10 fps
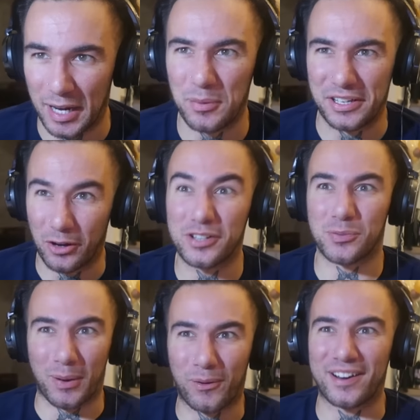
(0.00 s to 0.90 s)
Here we go. This
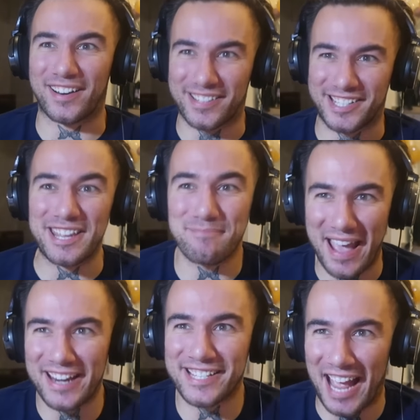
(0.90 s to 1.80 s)
is what I wanted to see,
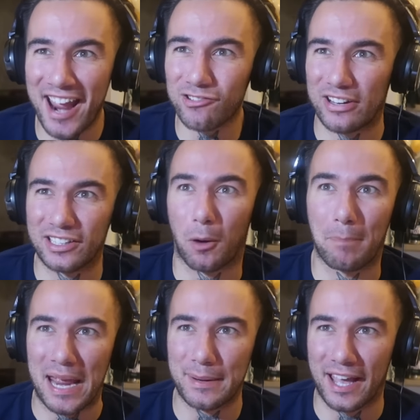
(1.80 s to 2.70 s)
man. He's angry, little
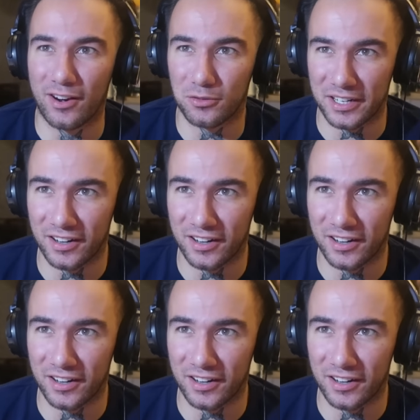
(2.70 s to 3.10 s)
baby head over